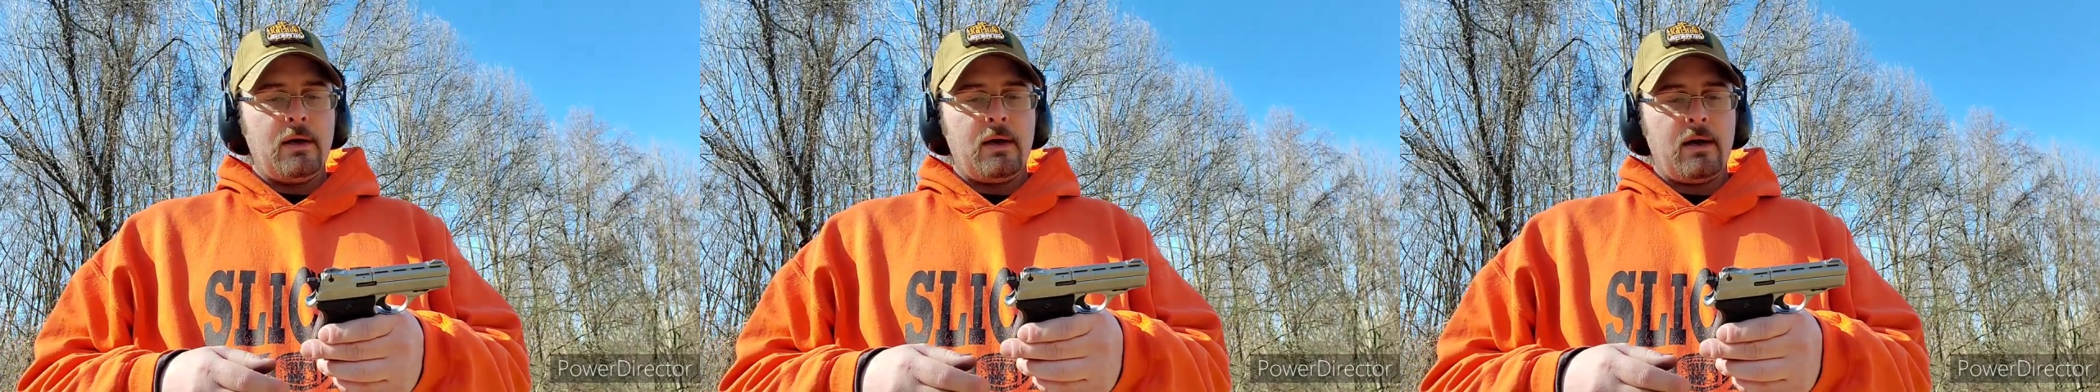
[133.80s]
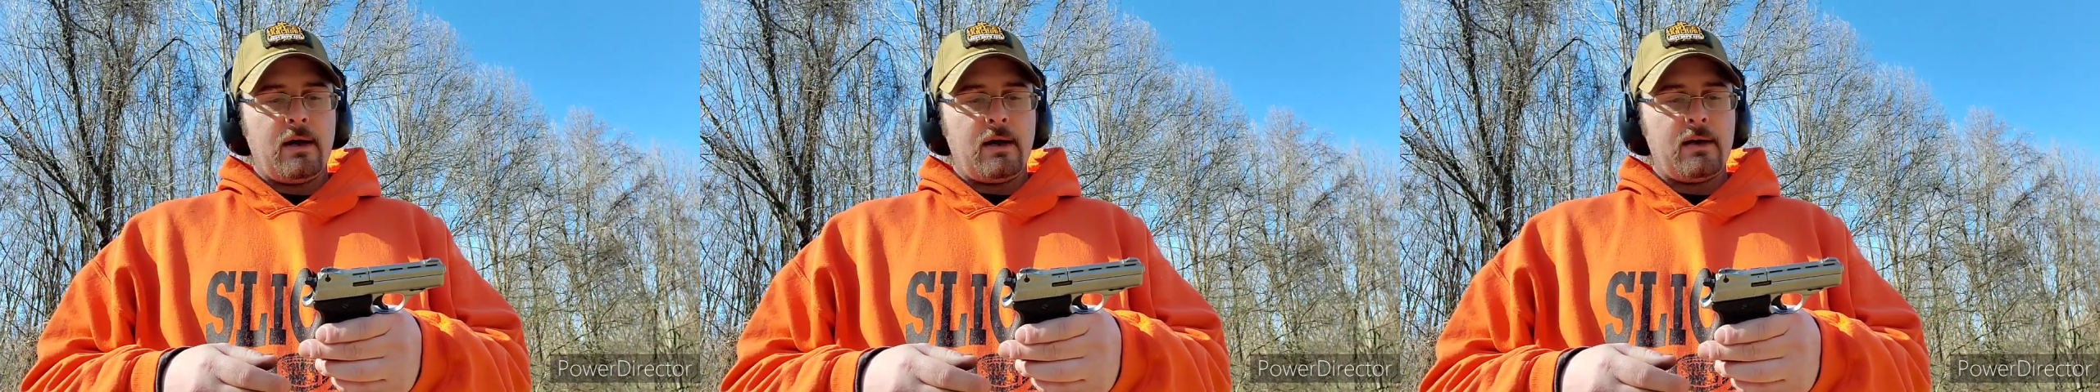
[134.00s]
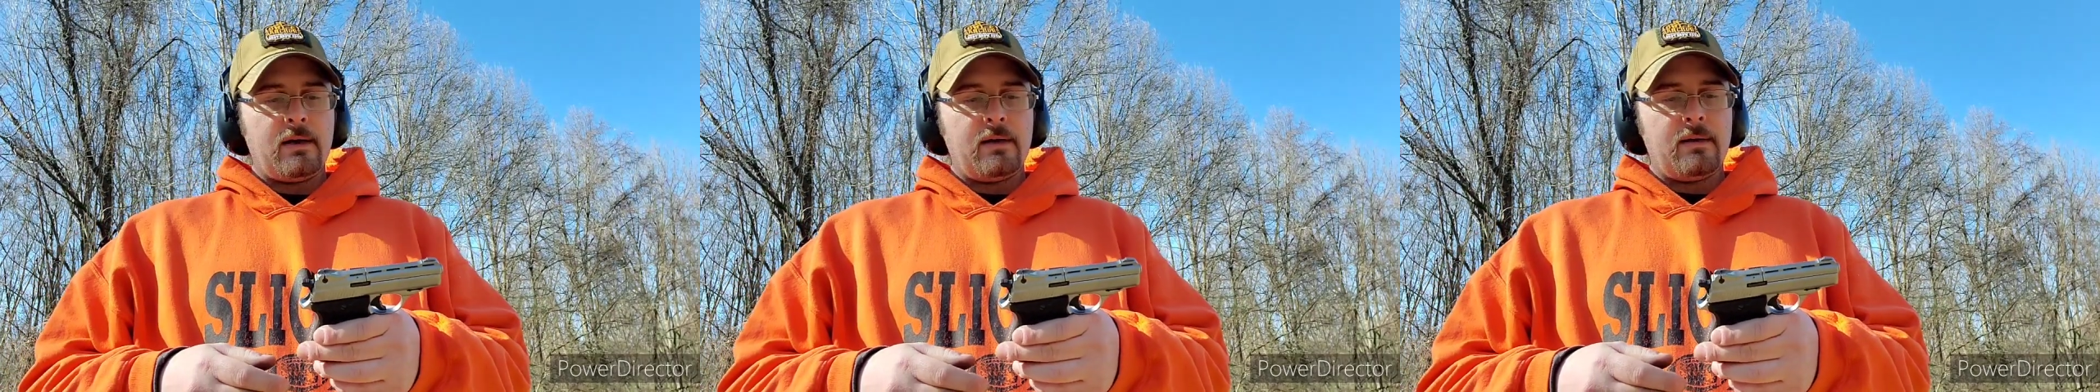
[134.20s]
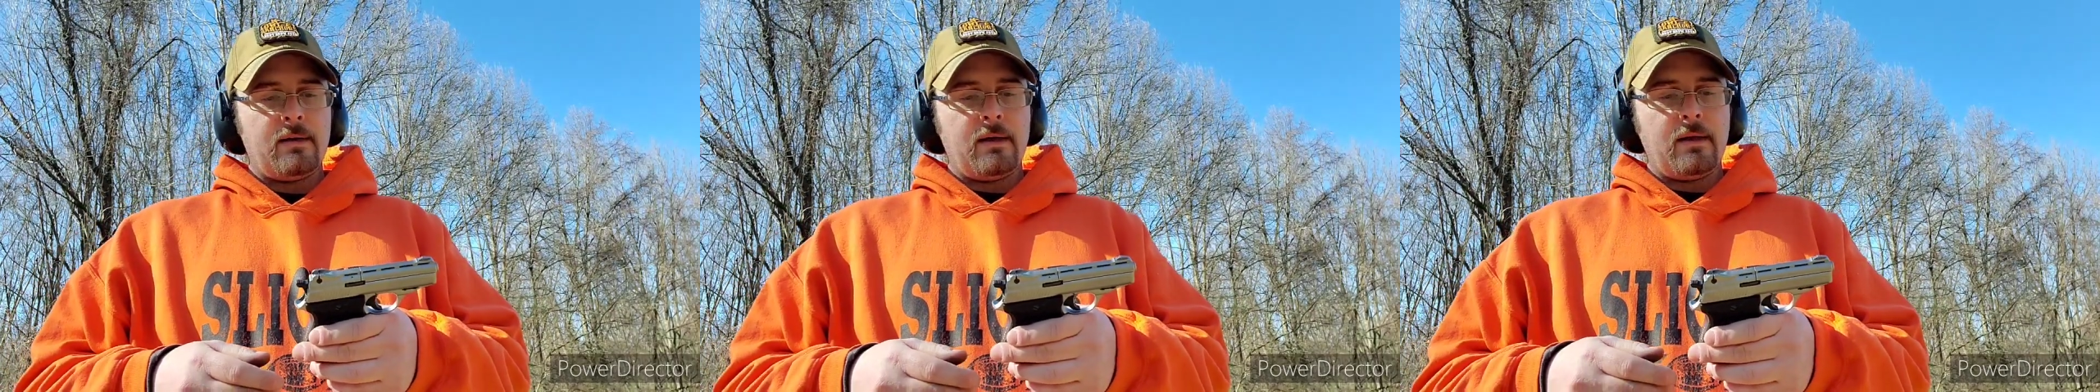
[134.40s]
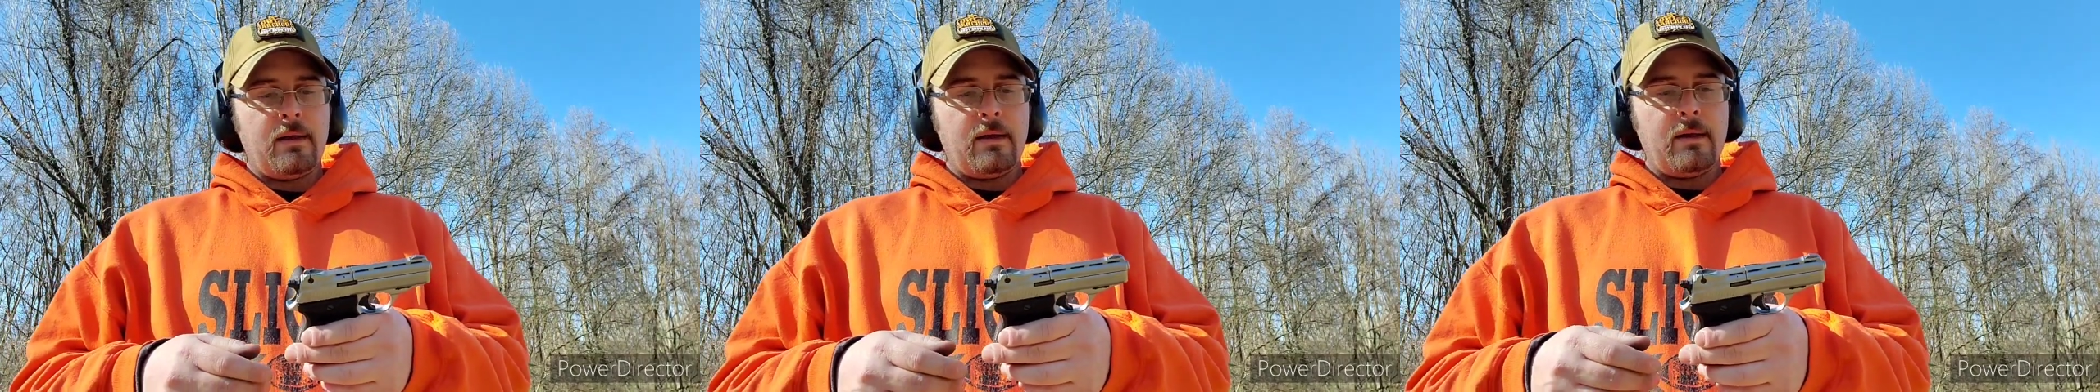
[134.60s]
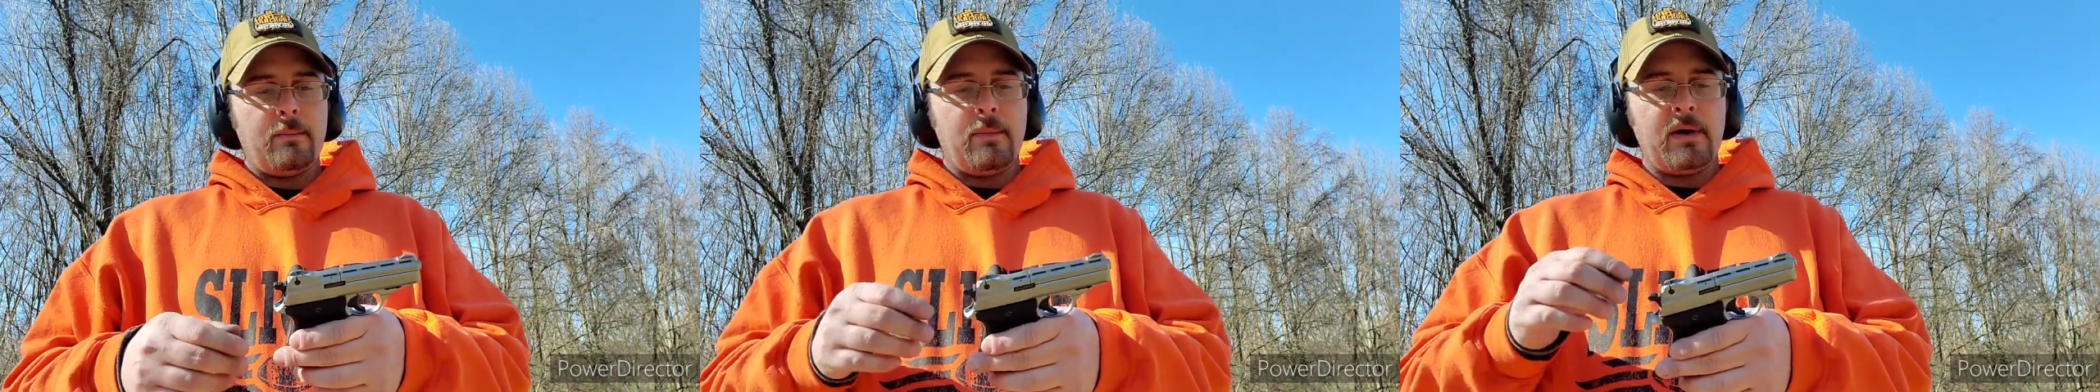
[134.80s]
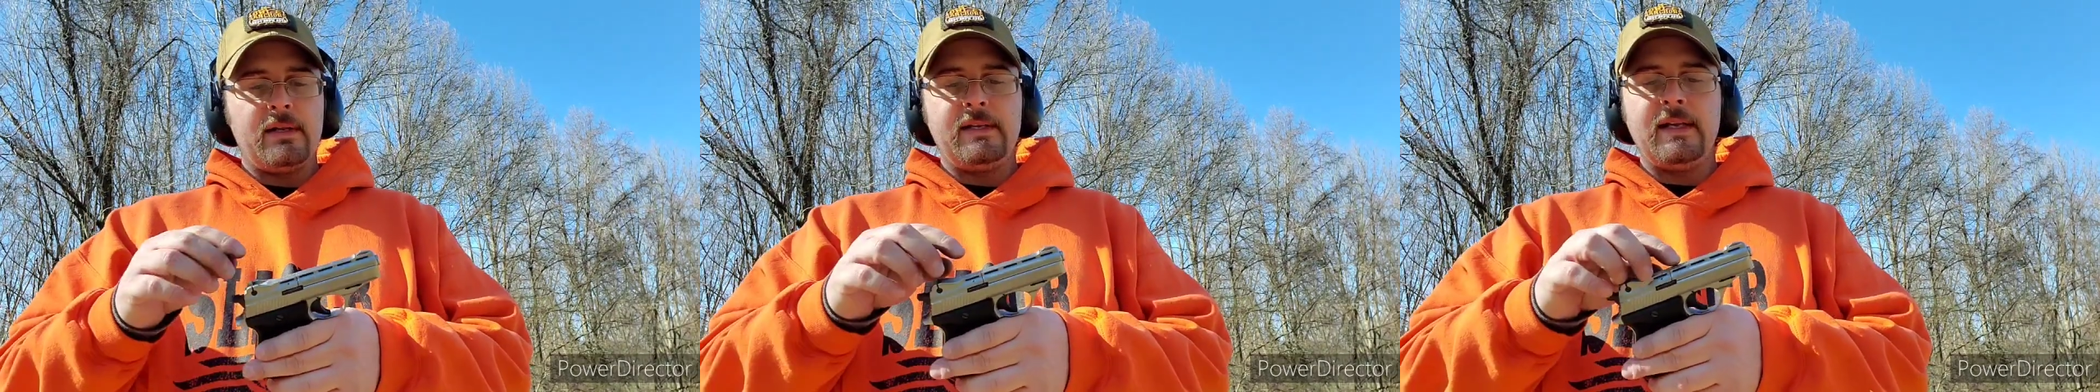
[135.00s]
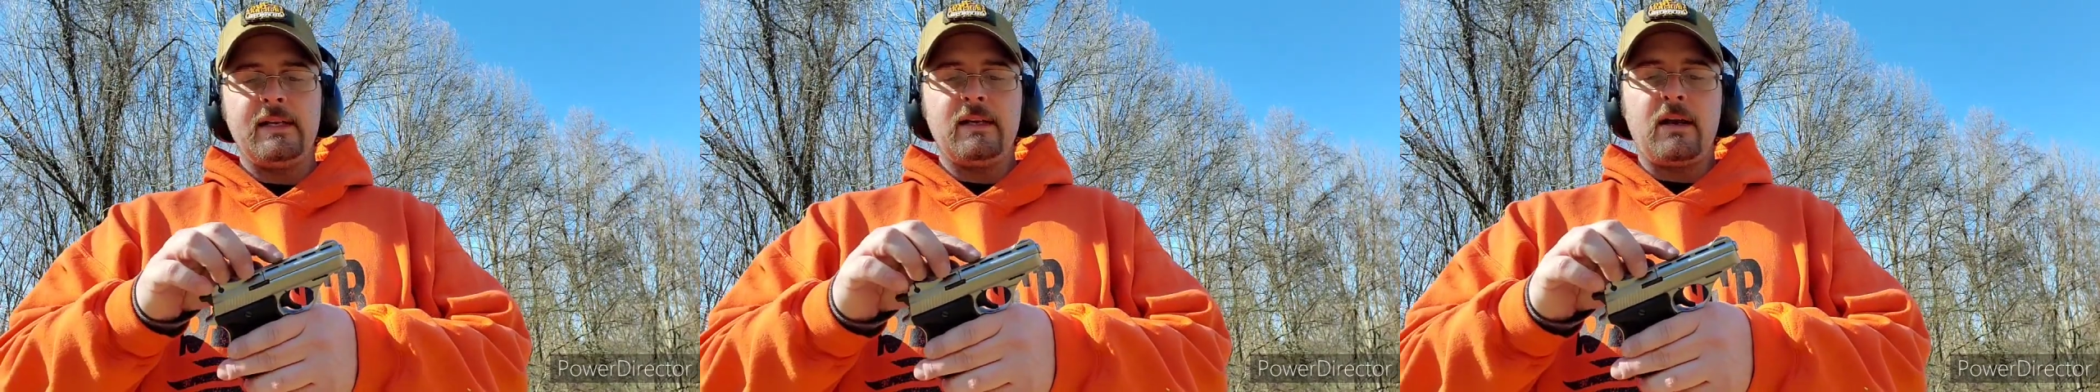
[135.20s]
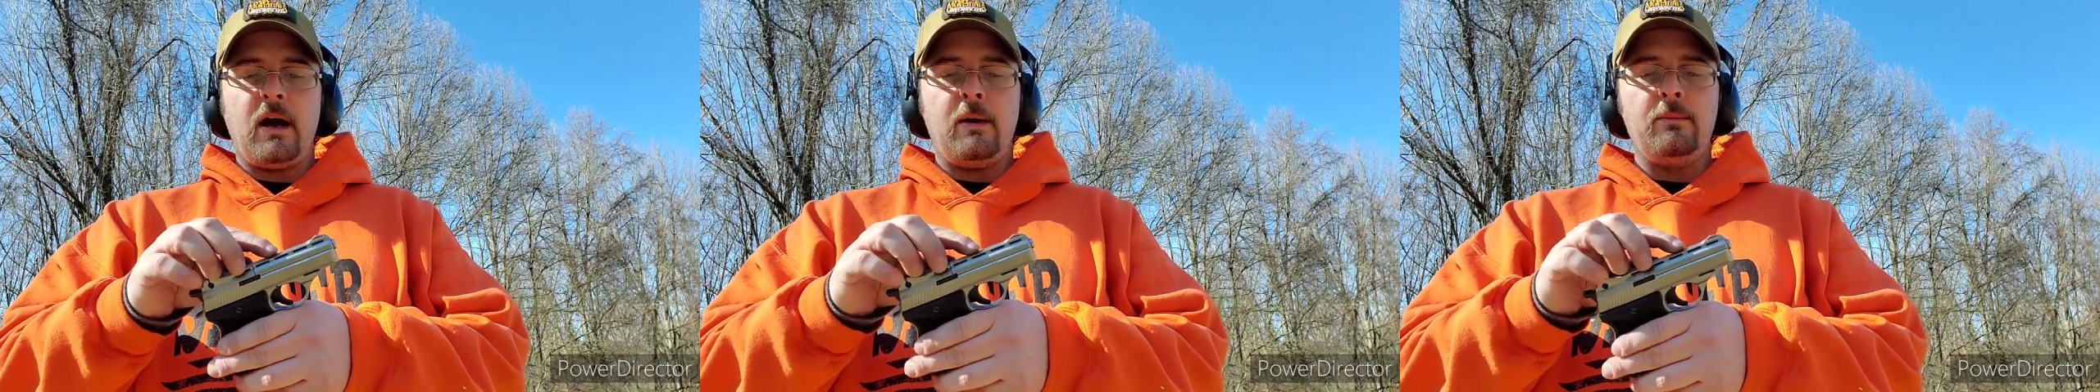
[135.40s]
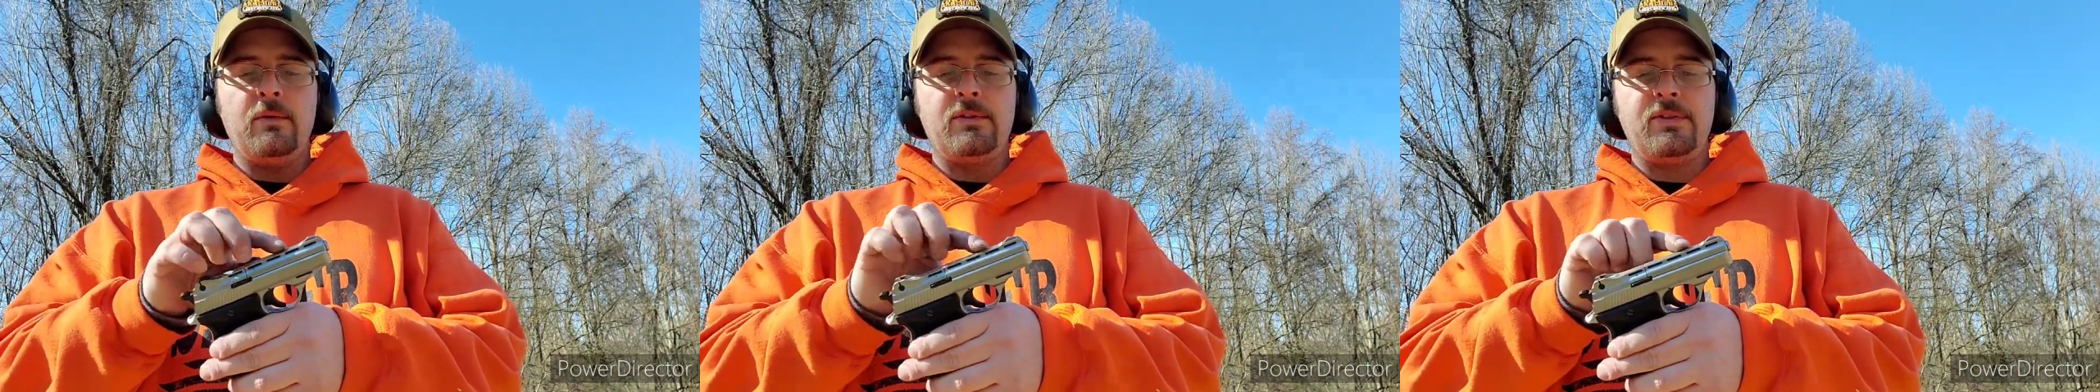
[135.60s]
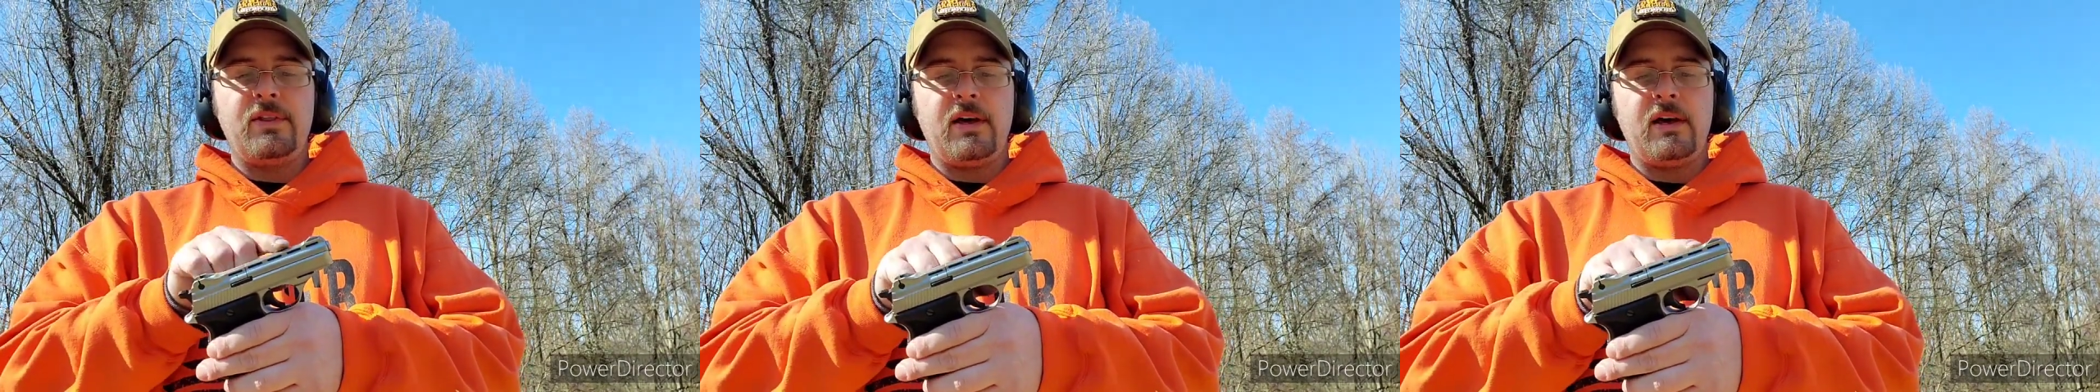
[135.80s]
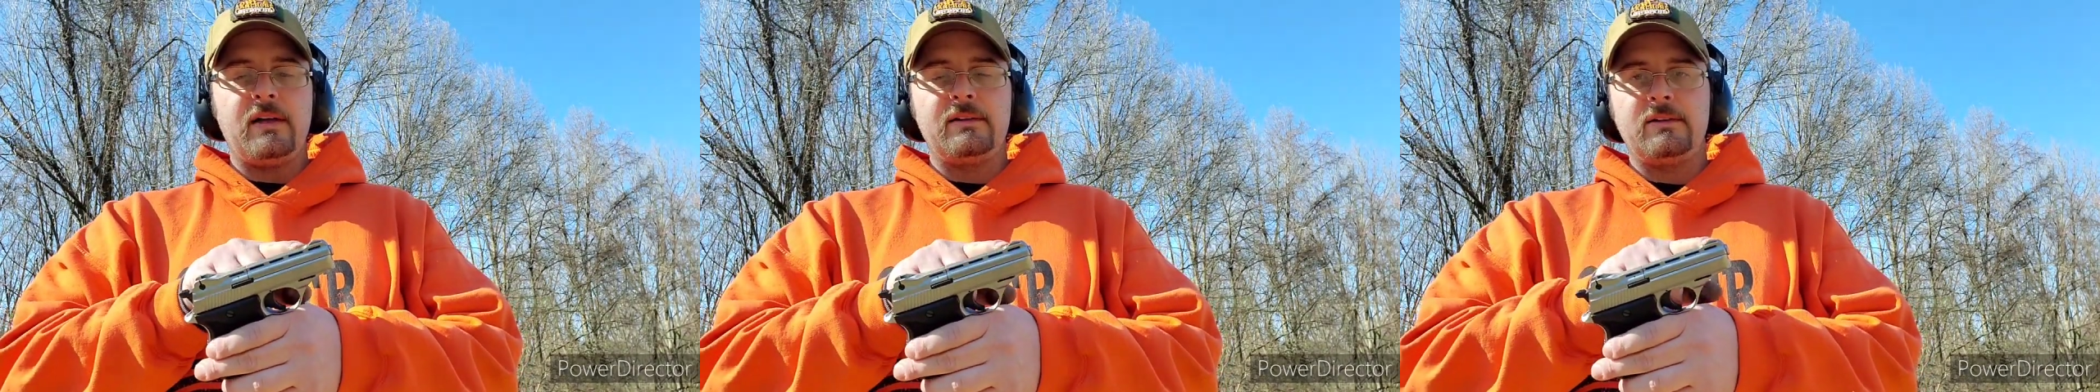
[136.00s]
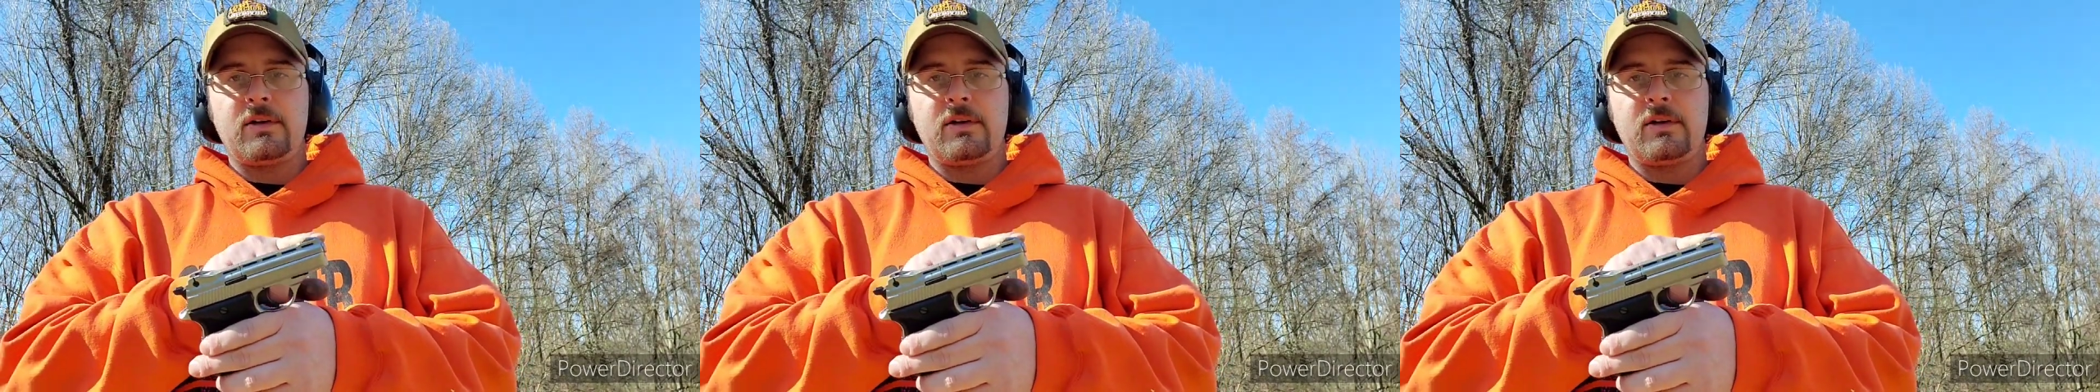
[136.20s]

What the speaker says: but it didn't come with the